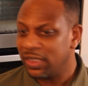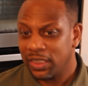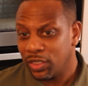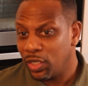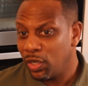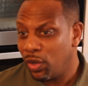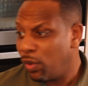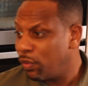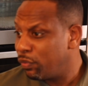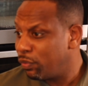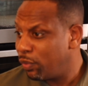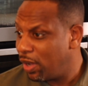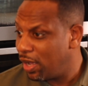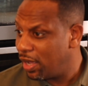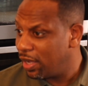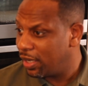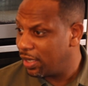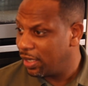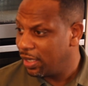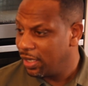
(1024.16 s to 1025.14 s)
It's a lot yeah. of
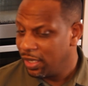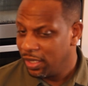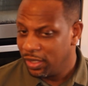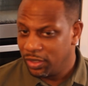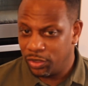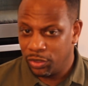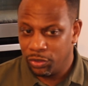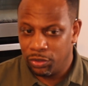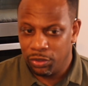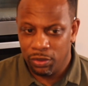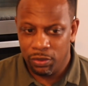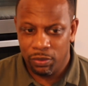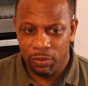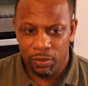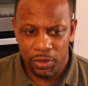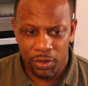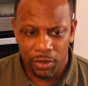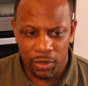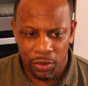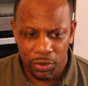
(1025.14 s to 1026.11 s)
work yeah. to do.
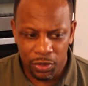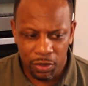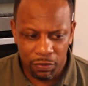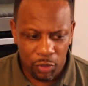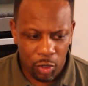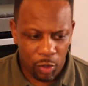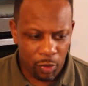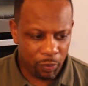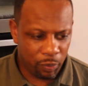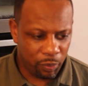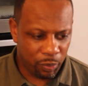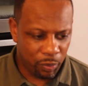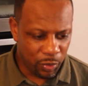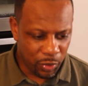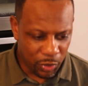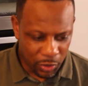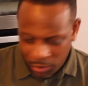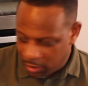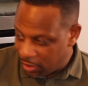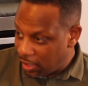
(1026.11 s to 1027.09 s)
You know, you've got
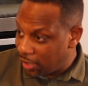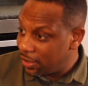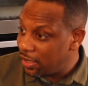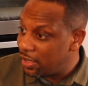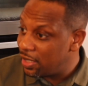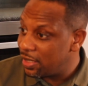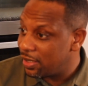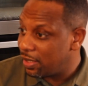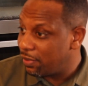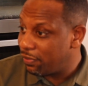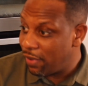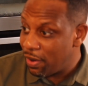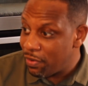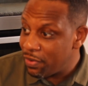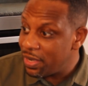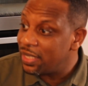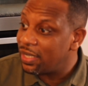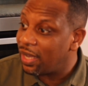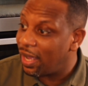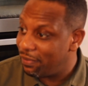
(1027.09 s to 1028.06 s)
London is a
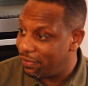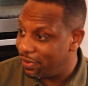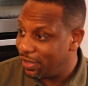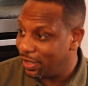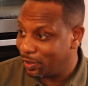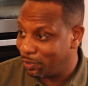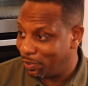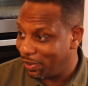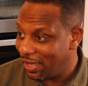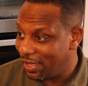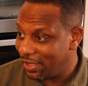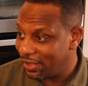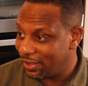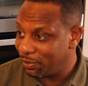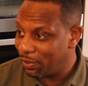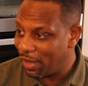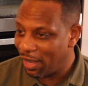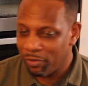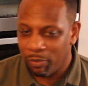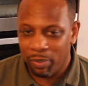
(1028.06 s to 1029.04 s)
very diverse place.
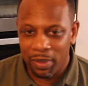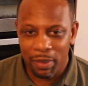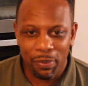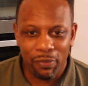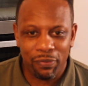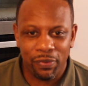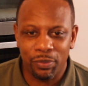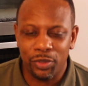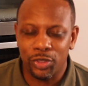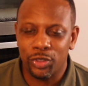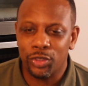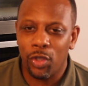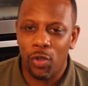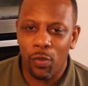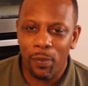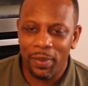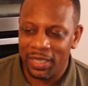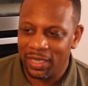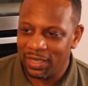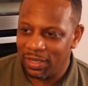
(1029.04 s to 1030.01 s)
We have people from
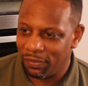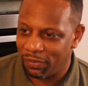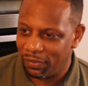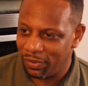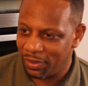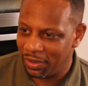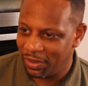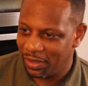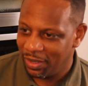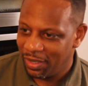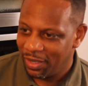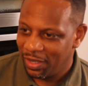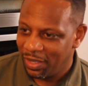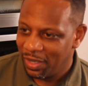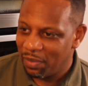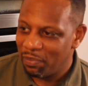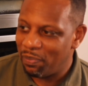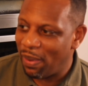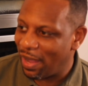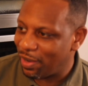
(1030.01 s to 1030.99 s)
so many different
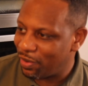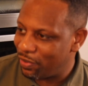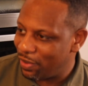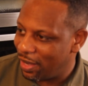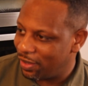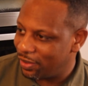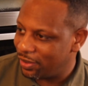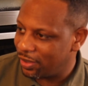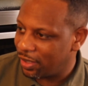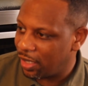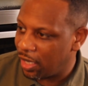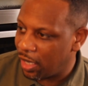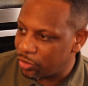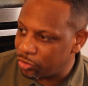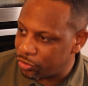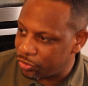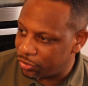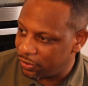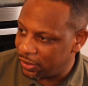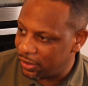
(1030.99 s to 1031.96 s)
backgrounds and
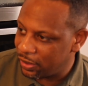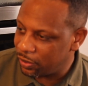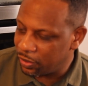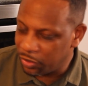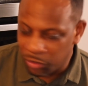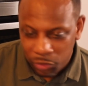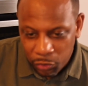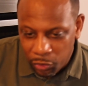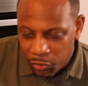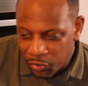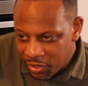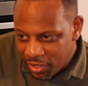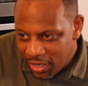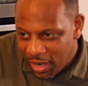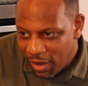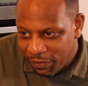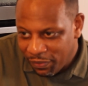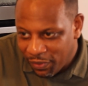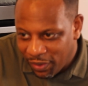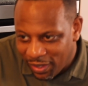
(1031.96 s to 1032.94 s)
countries. You could
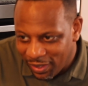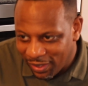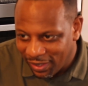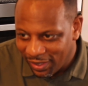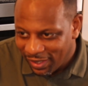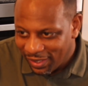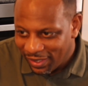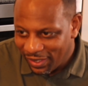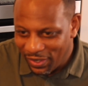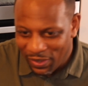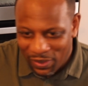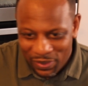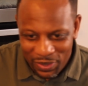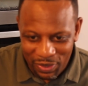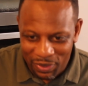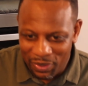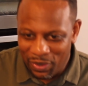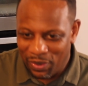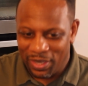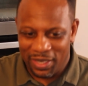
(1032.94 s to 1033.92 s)
never, you know,
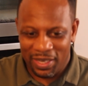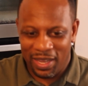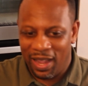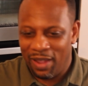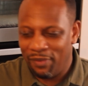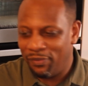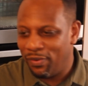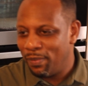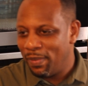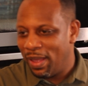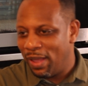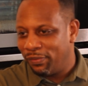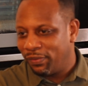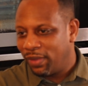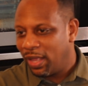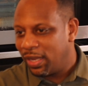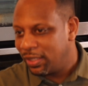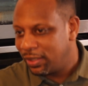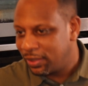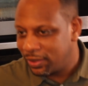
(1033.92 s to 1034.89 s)
you got a guy from
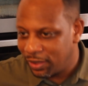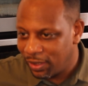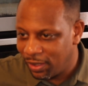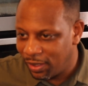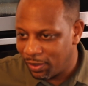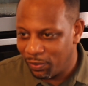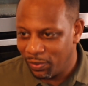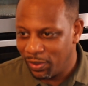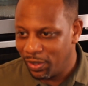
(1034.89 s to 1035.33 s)
Afghanistan.